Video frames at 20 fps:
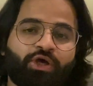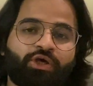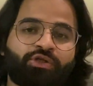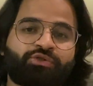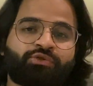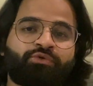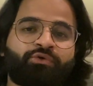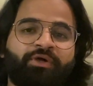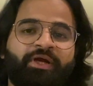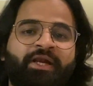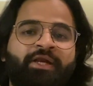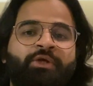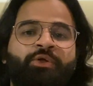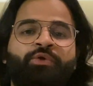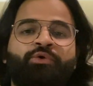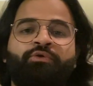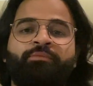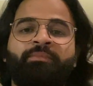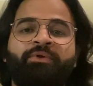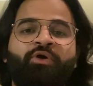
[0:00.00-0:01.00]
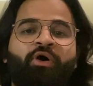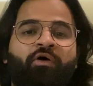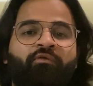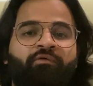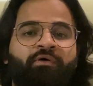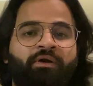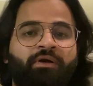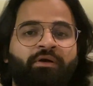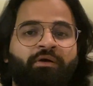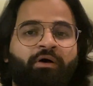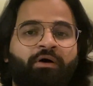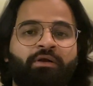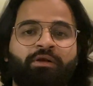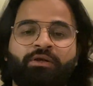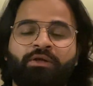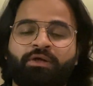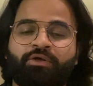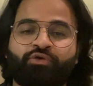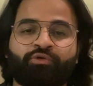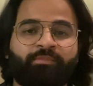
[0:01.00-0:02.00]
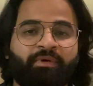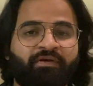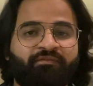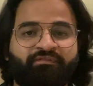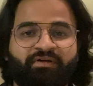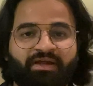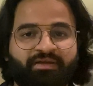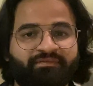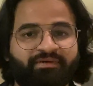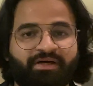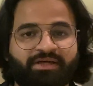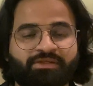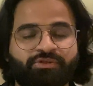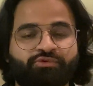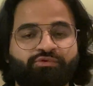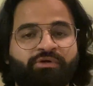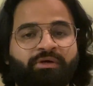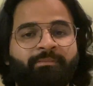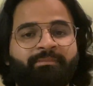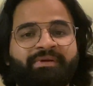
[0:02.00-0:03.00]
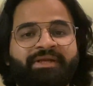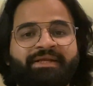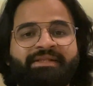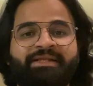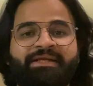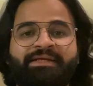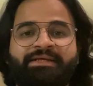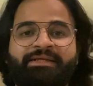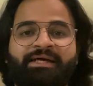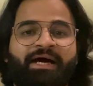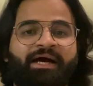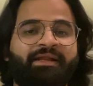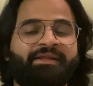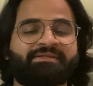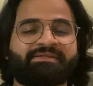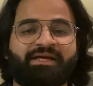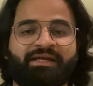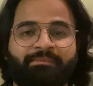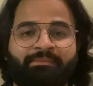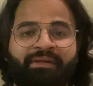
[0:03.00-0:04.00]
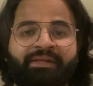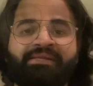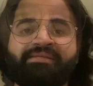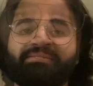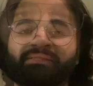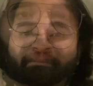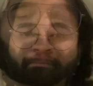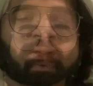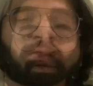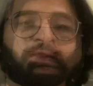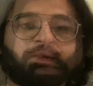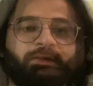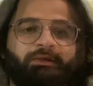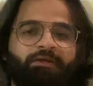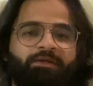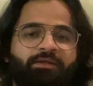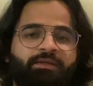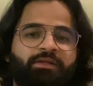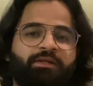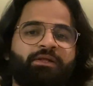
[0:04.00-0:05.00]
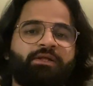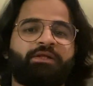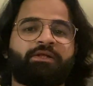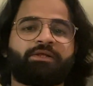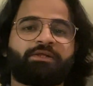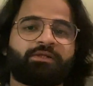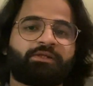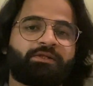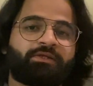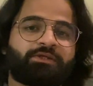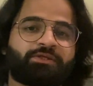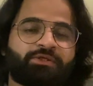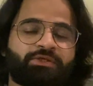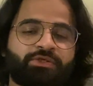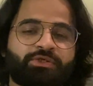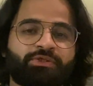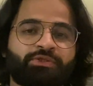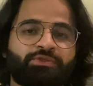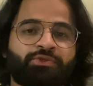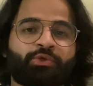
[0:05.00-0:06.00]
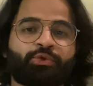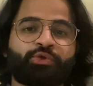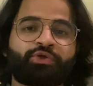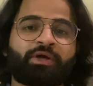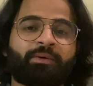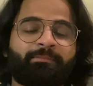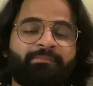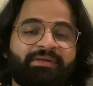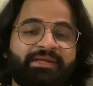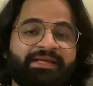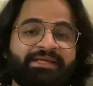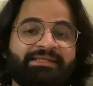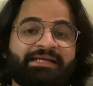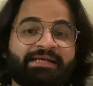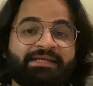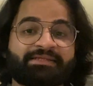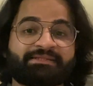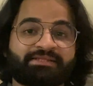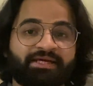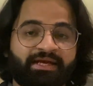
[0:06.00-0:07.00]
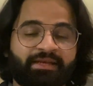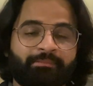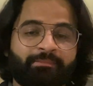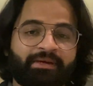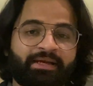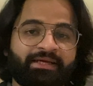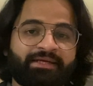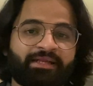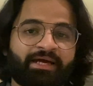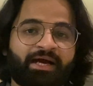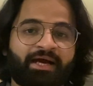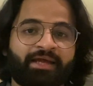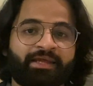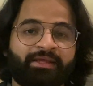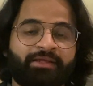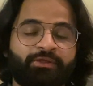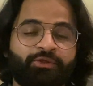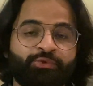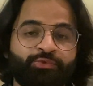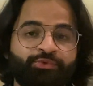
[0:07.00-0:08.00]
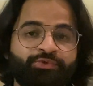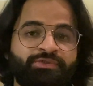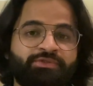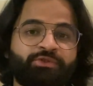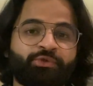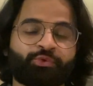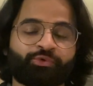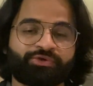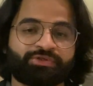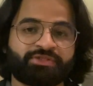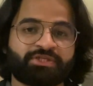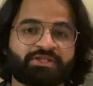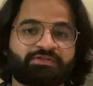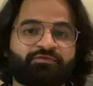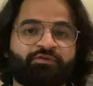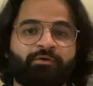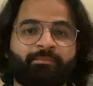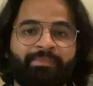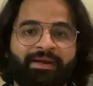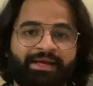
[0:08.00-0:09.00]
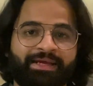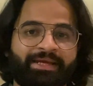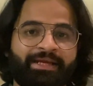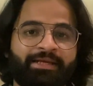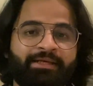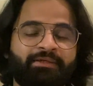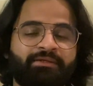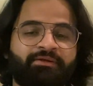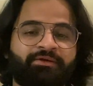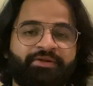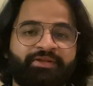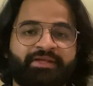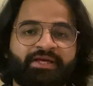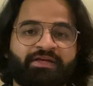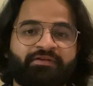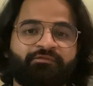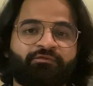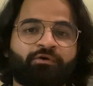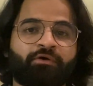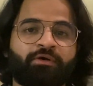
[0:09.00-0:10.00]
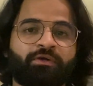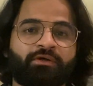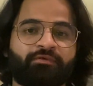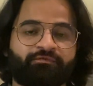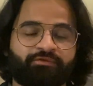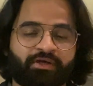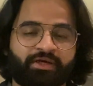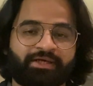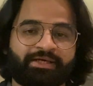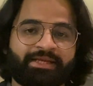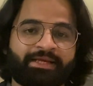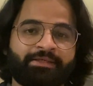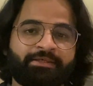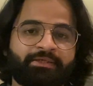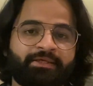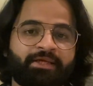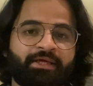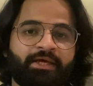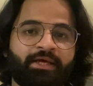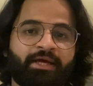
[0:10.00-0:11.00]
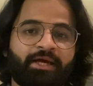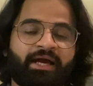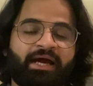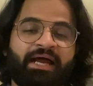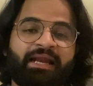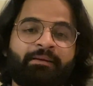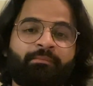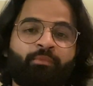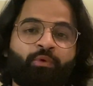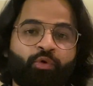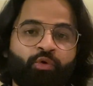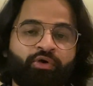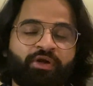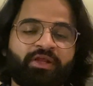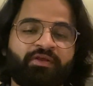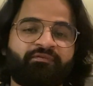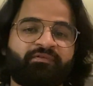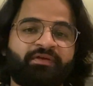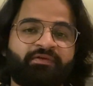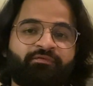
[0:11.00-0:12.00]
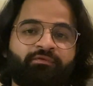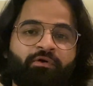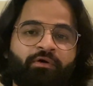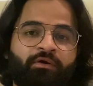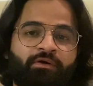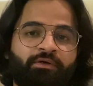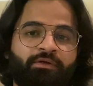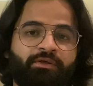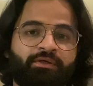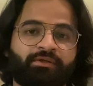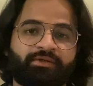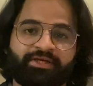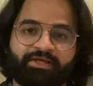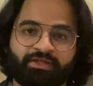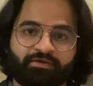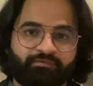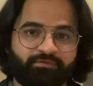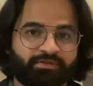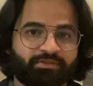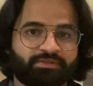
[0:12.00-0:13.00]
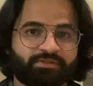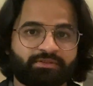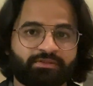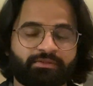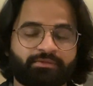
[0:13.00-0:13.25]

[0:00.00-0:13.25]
So it took me overall 2.5 hours to complete the entire assignment and submit it. So to complete that assignment, I used Node.js for backend, React for front end, and MongoDB for database.